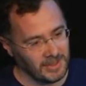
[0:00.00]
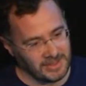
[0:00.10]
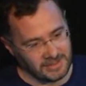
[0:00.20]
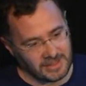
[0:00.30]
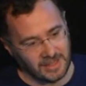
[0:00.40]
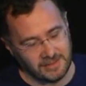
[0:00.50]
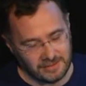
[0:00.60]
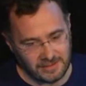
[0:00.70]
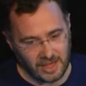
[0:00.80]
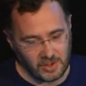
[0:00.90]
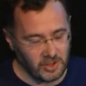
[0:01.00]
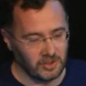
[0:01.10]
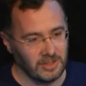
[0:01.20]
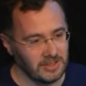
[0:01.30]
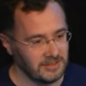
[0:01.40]
then the kendall tau
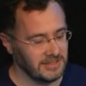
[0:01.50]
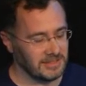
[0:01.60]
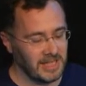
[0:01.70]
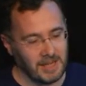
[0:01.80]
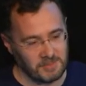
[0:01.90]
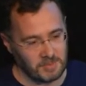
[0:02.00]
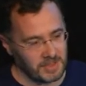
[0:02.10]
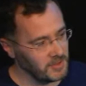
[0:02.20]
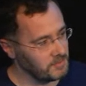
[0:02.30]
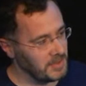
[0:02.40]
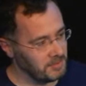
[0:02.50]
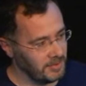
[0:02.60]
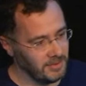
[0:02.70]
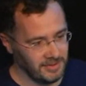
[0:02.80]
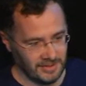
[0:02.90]
correlation just comes because people,